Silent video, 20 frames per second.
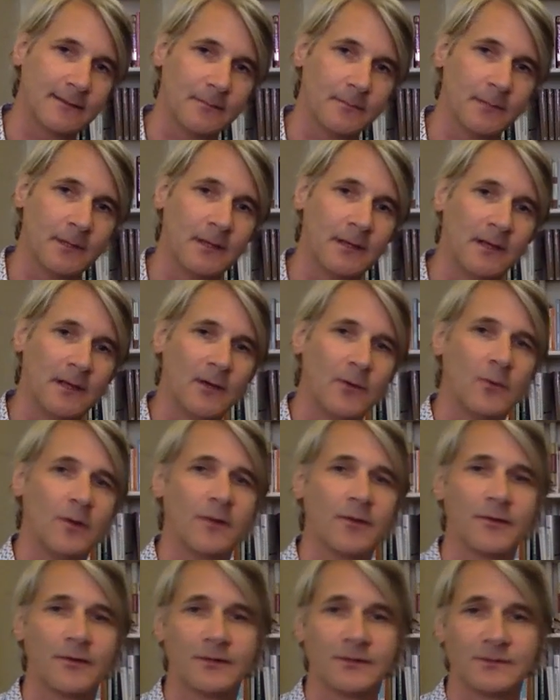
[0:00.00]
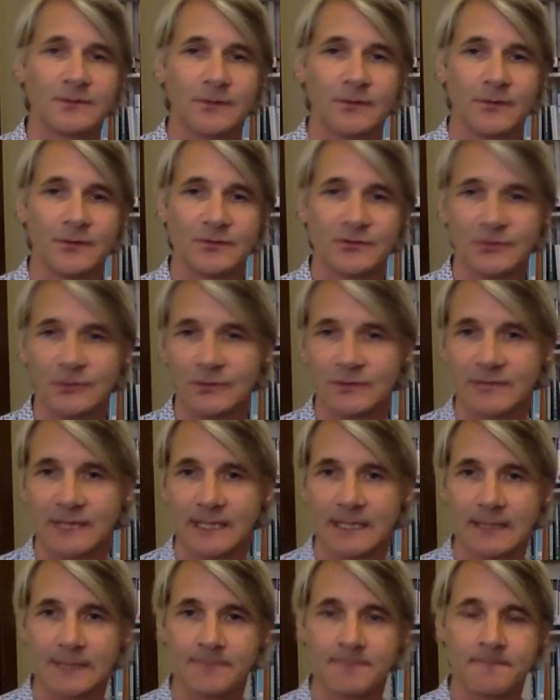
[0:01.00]
them whether they're
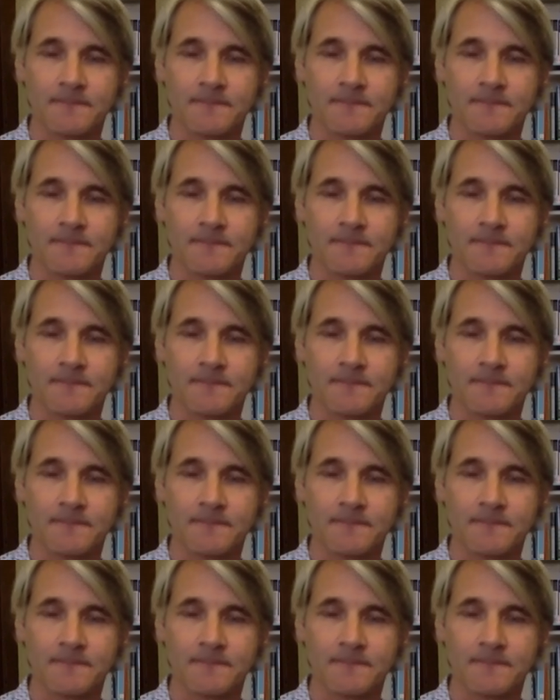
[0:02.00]
suicidal.